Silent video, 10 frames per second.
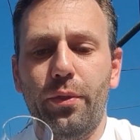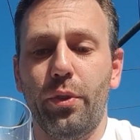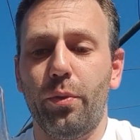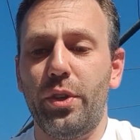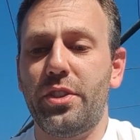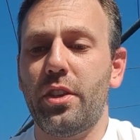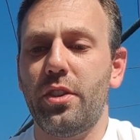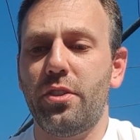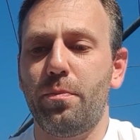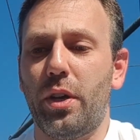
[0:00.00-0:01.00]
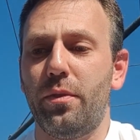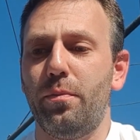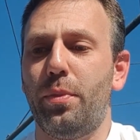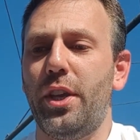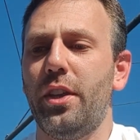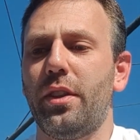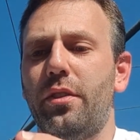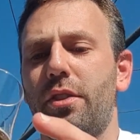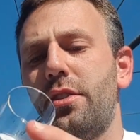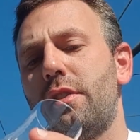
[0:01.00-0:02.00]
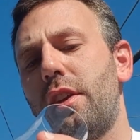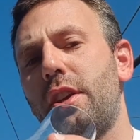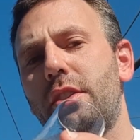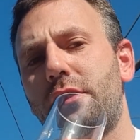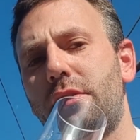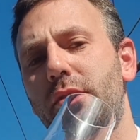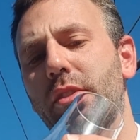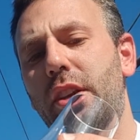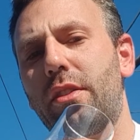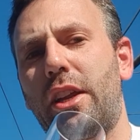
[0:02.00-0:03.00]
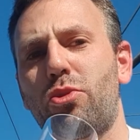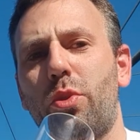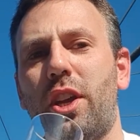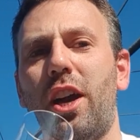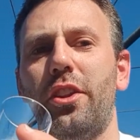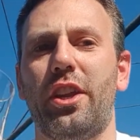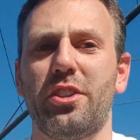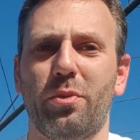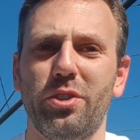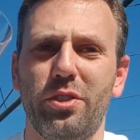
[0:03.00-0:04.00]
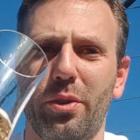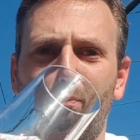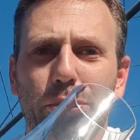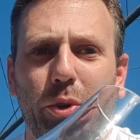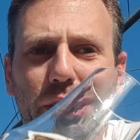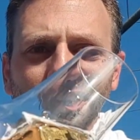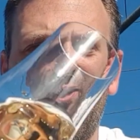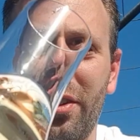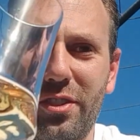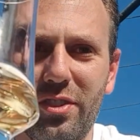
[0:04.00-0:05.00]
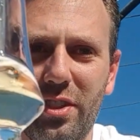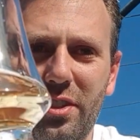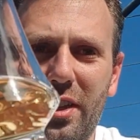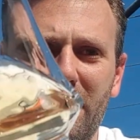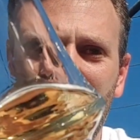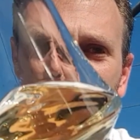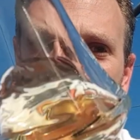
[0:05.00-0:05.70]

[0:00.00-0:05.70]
the whiskies, but being that this is, say, natural colored, I just want you to point out this as to